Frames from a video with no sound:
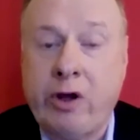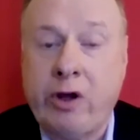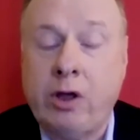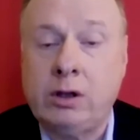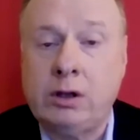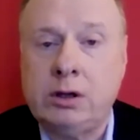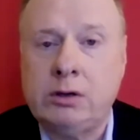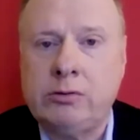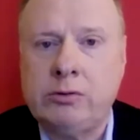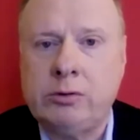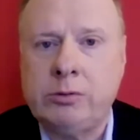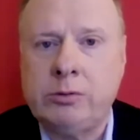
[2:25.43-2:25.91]

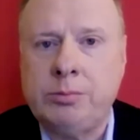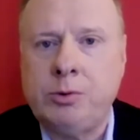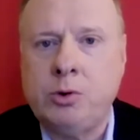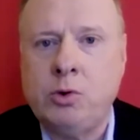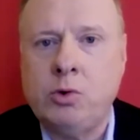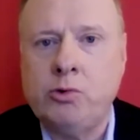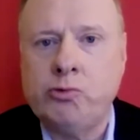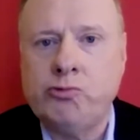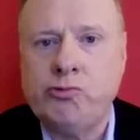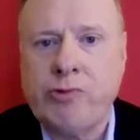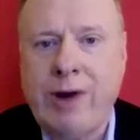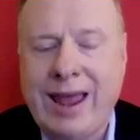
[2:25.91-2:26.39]

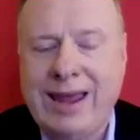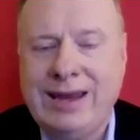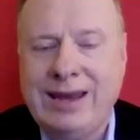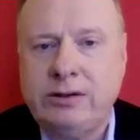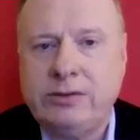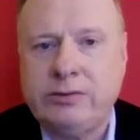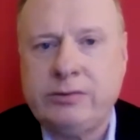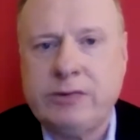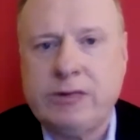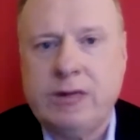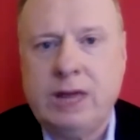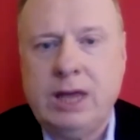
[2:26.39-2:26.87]
tolerable
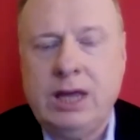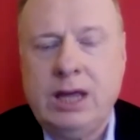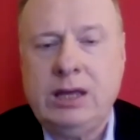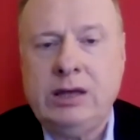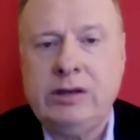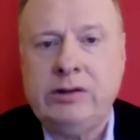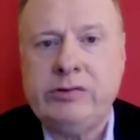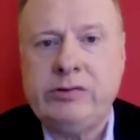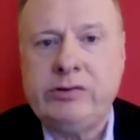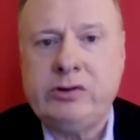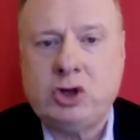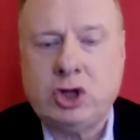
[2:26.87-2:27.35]
rates
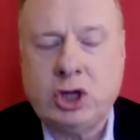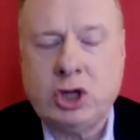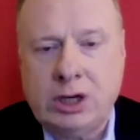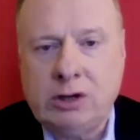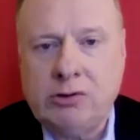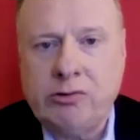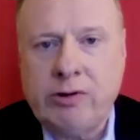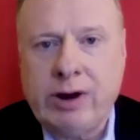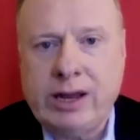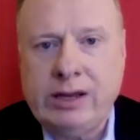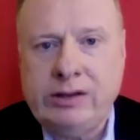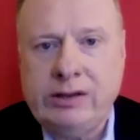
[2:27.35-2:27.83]
is
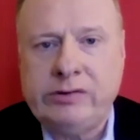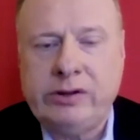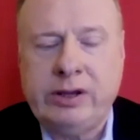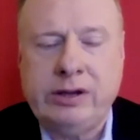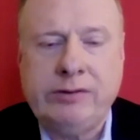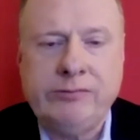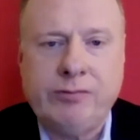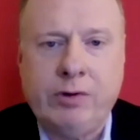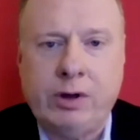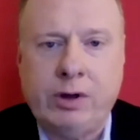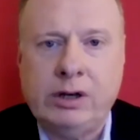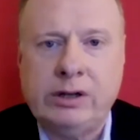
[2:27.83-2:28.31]

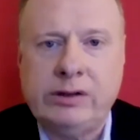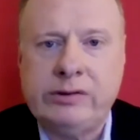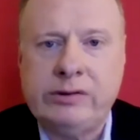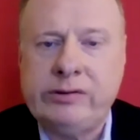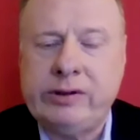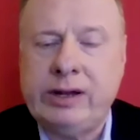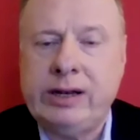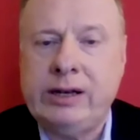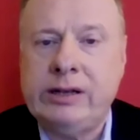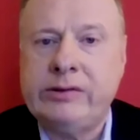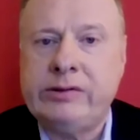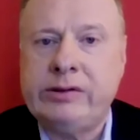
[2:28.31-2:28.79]
generating
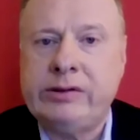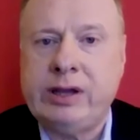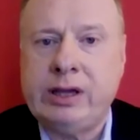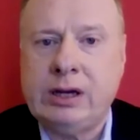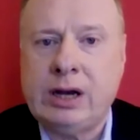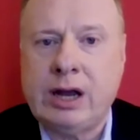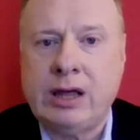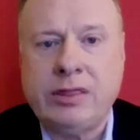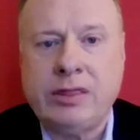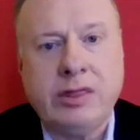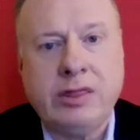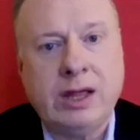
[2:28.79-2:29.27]
volatility.
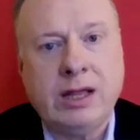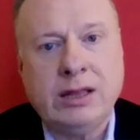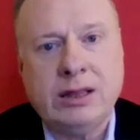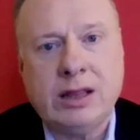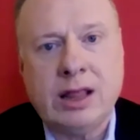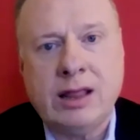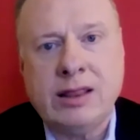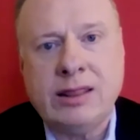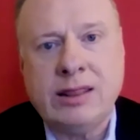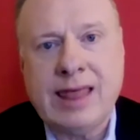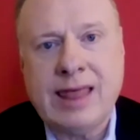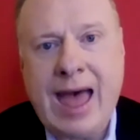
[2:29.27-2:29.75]
And I think
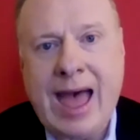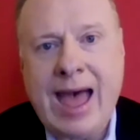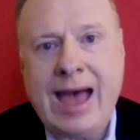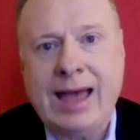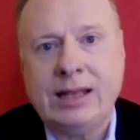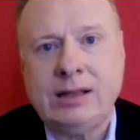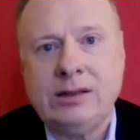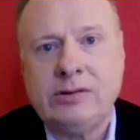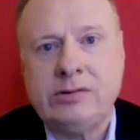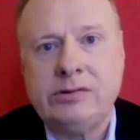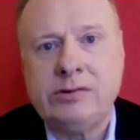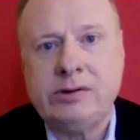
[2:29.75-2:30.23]
that
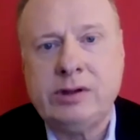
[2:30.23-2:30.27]
that